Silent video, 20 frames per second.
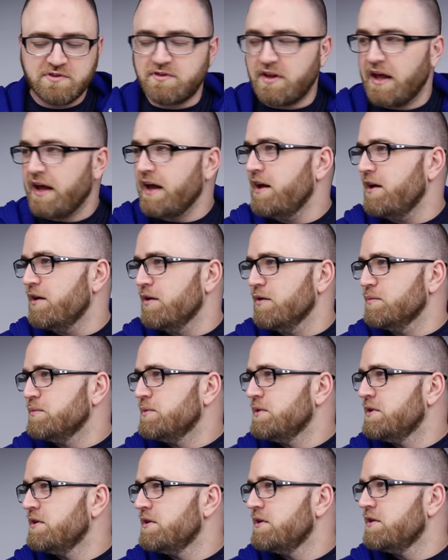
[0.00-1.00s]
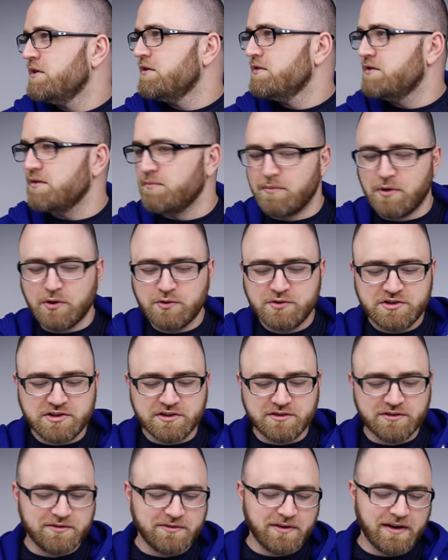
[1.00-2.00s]
Damn. It's
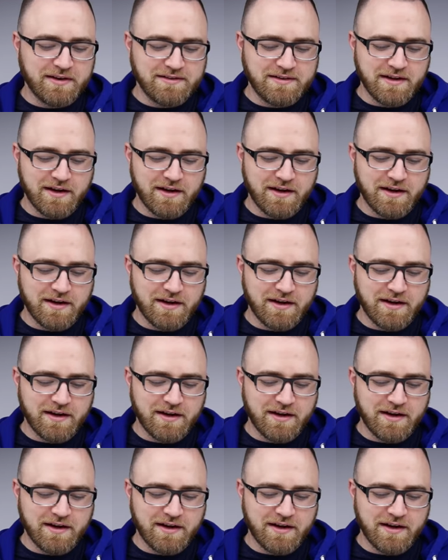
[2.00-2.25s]
emotional right